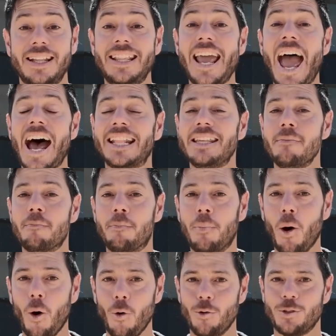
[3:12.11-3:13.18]
that they had
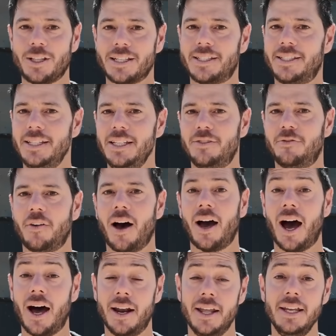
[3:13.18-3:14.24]
imposed a
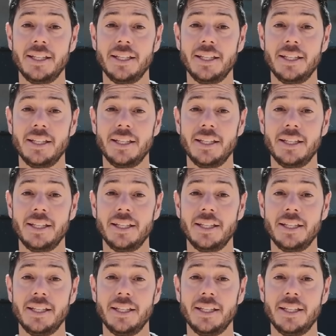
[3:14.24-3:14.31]
ceasefire on